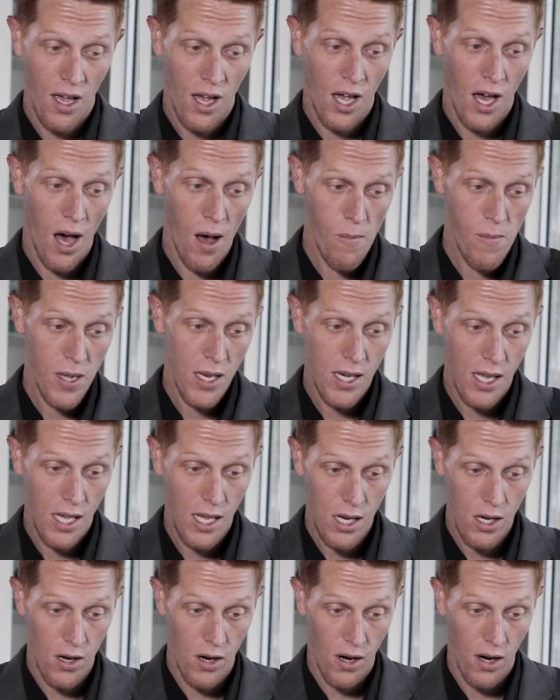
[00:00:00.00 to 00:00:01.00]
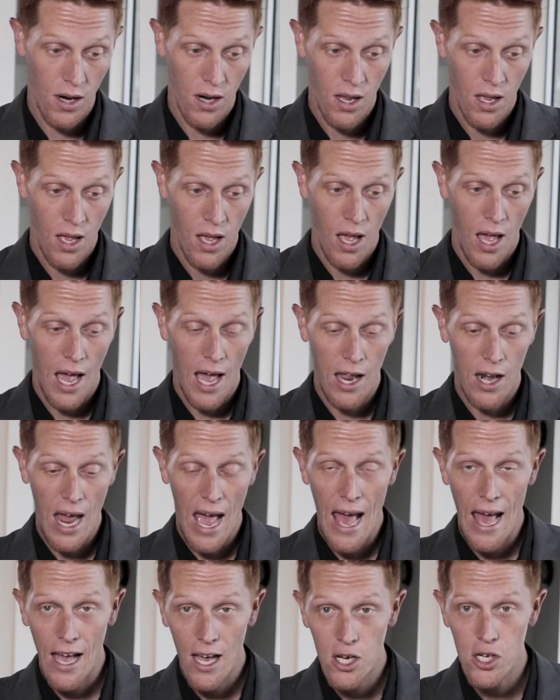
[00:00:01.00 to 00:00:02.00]
come in here and
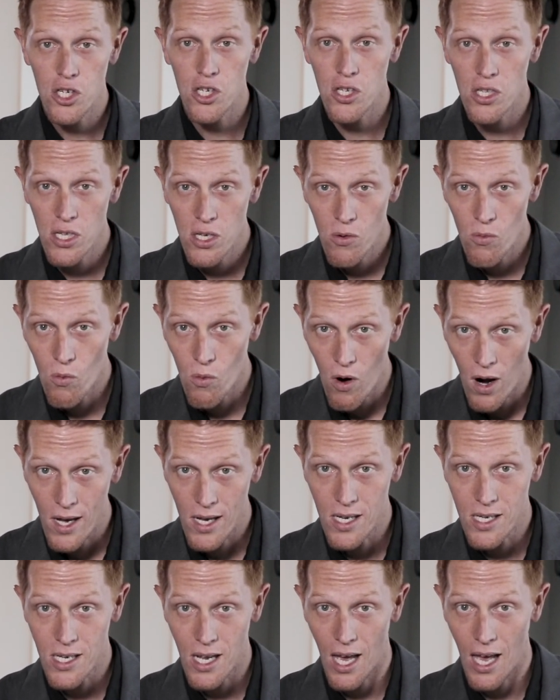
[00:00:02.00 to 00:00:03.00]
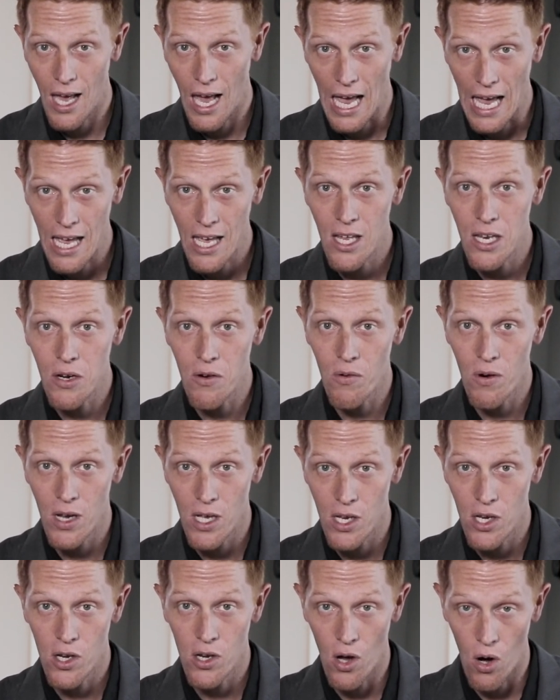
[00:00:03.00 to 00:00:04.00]
actually write a
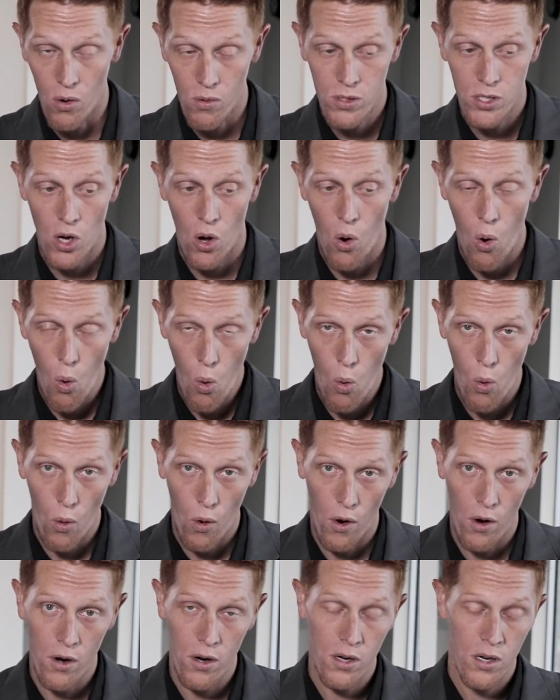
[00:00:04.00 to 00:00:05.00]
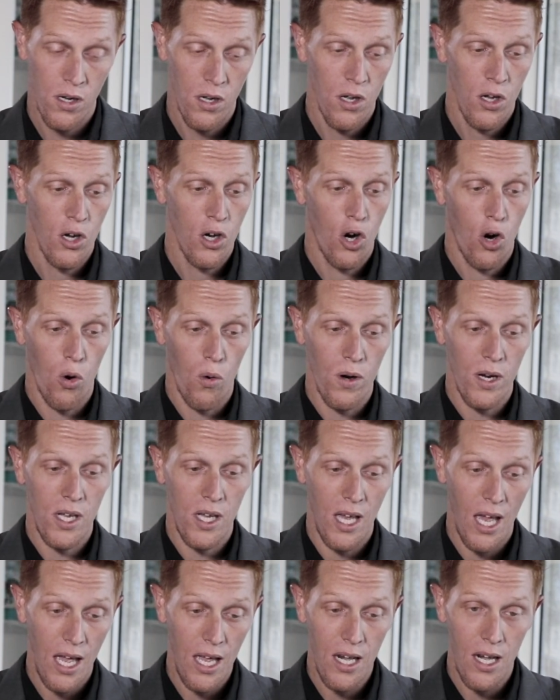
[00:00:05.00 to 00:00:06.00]
handwritten note or
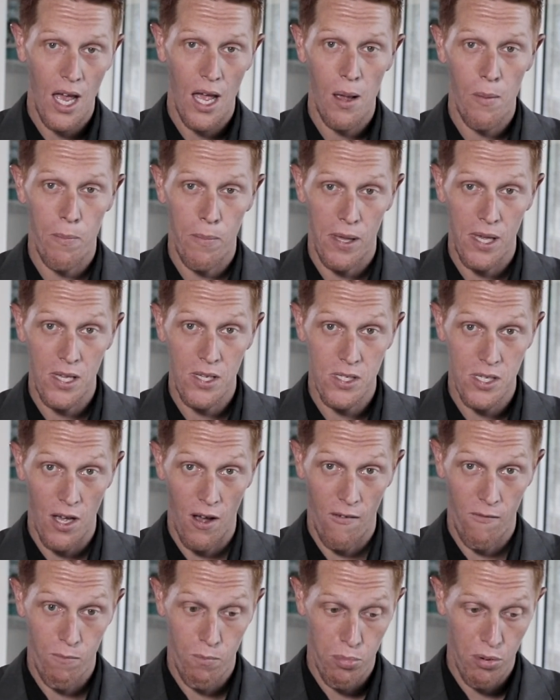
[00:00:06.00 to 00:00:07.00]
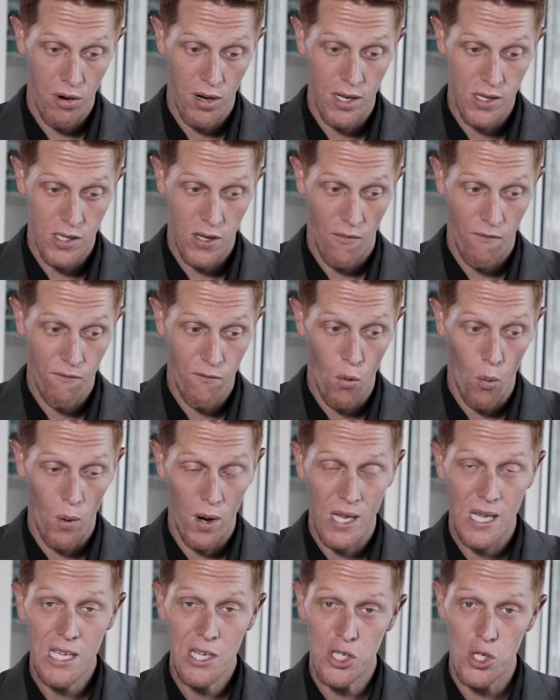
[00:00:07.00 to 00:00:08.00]
create a piece of print for
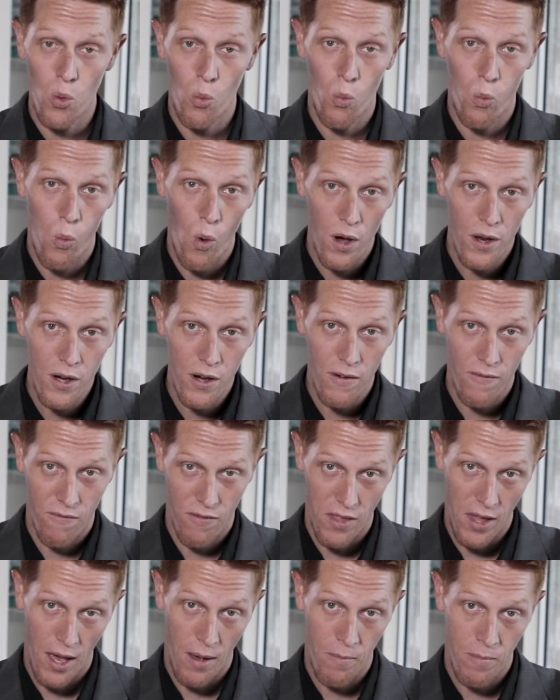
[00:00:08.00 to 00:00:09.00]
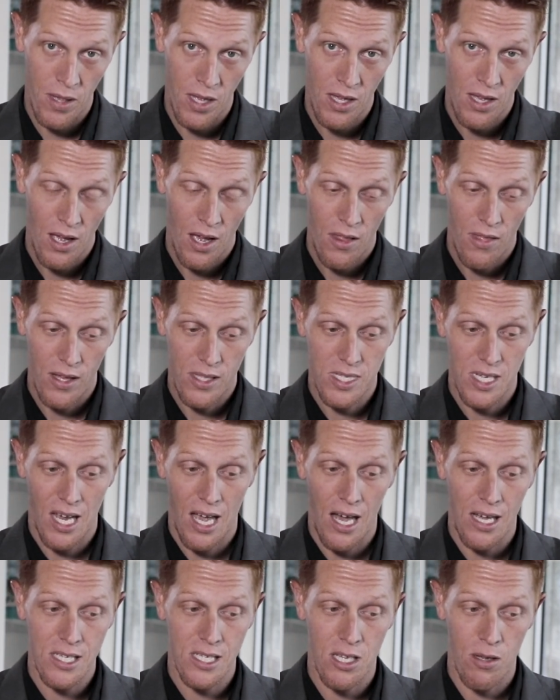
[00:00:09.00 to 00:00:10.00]
each one of them that's
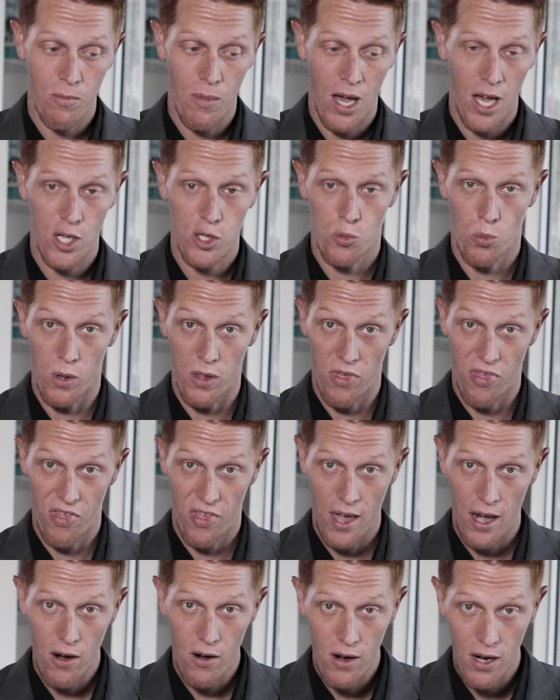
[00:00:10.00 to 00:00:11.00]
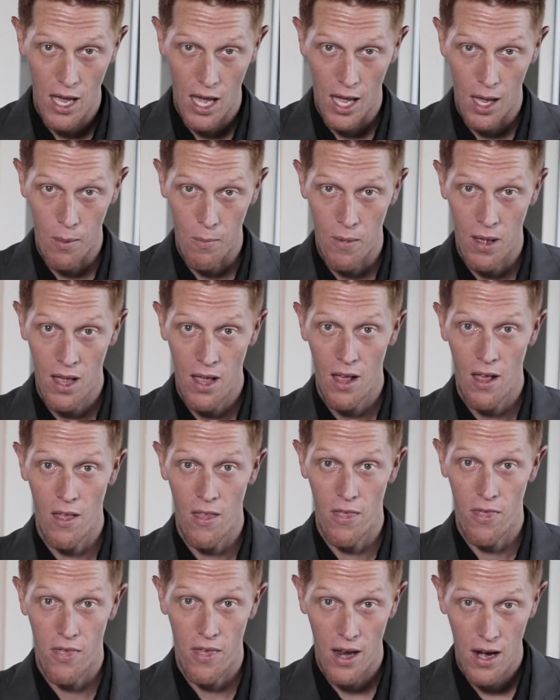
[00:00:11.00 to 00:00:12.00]
customized with their name,
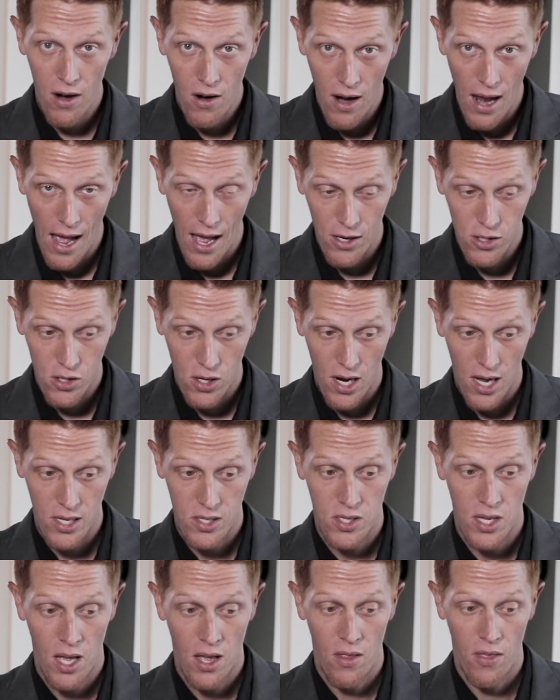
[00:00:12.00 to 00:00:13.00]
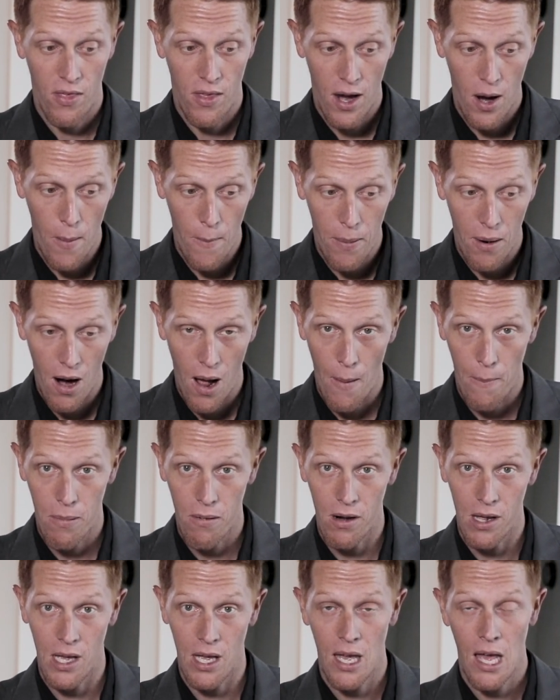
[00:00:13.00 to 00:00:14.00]
their address, their
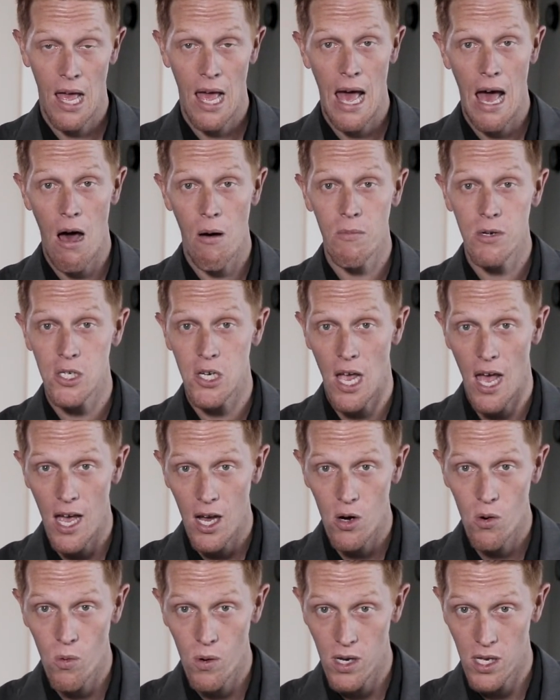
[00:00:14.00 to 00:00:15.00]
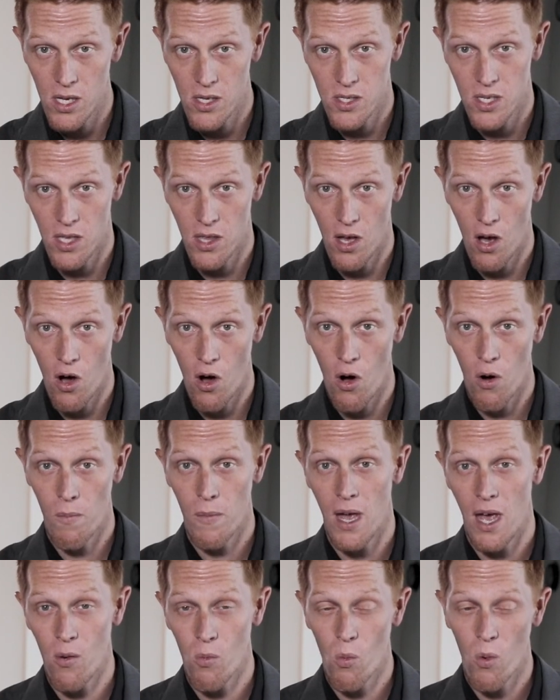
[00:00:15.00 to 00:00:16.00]
property, how much equity is in the home,
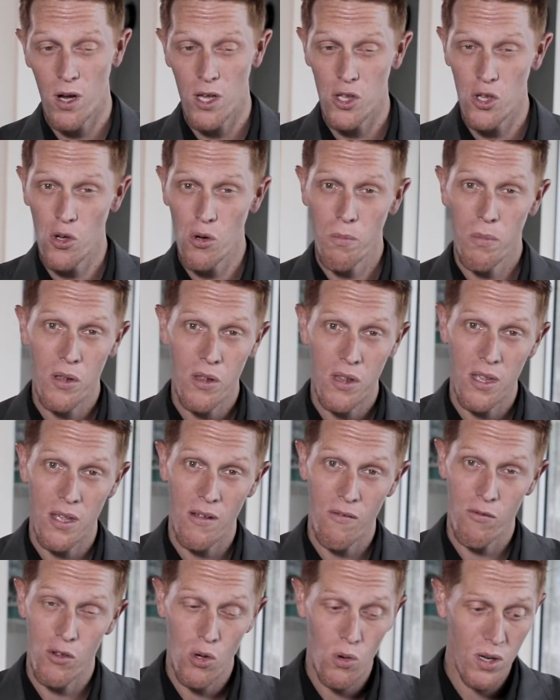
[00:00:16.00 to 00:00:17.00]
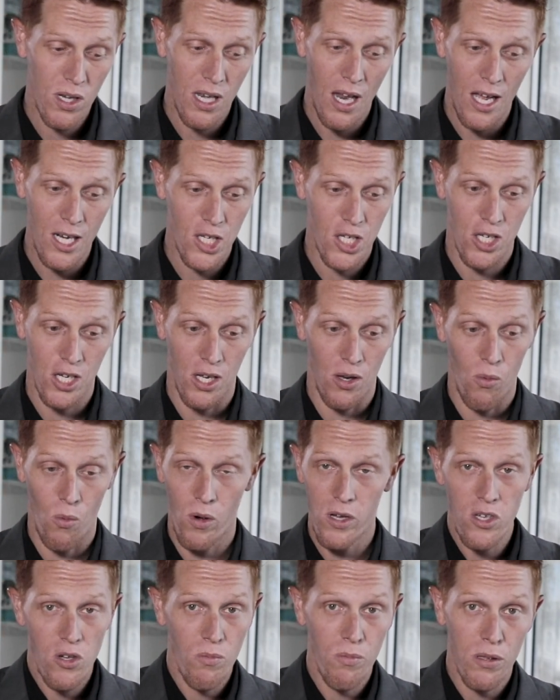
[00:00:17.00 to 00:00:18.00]
and what you believe, do a net sheet,
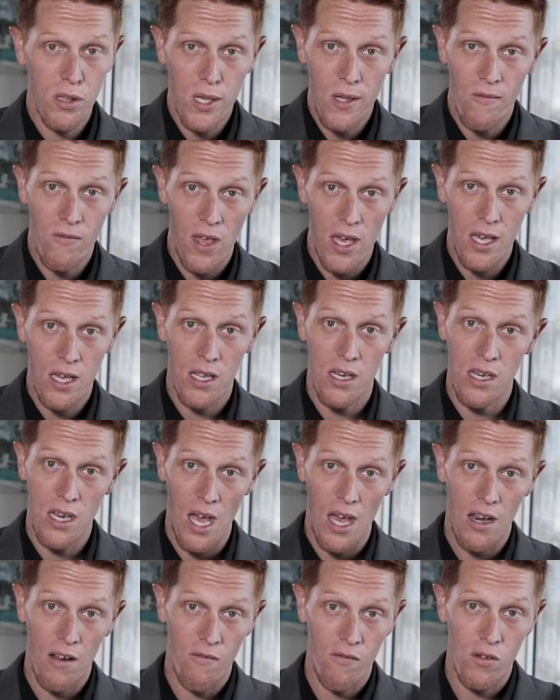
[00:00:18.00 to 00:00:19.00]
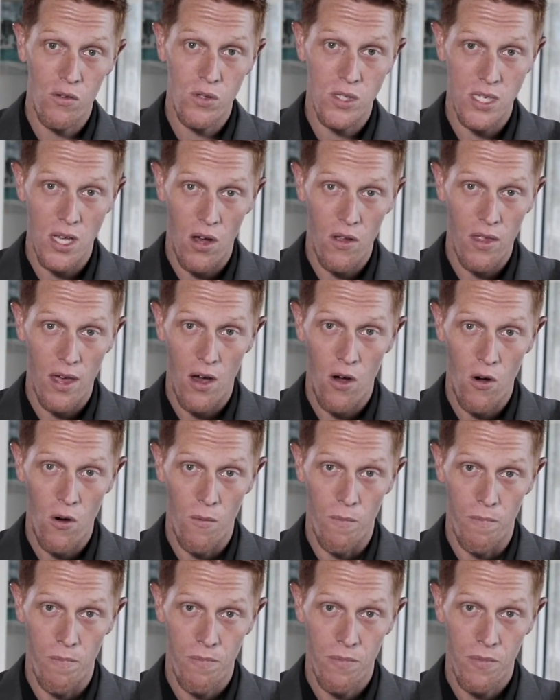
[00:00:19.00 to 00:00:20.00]
what you believe they can net if you sell the home.